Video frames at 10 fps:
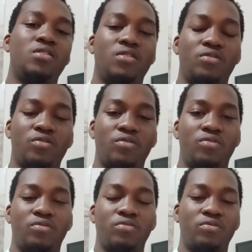So
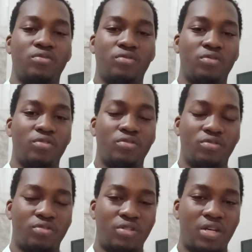
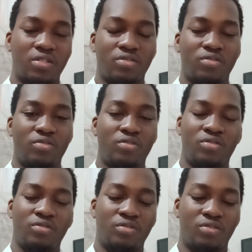so that
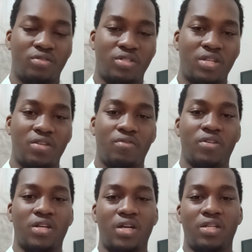not just anyone
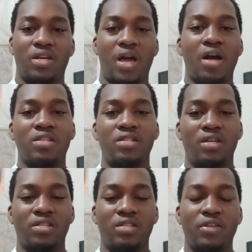can
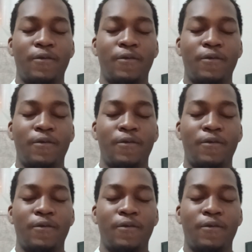access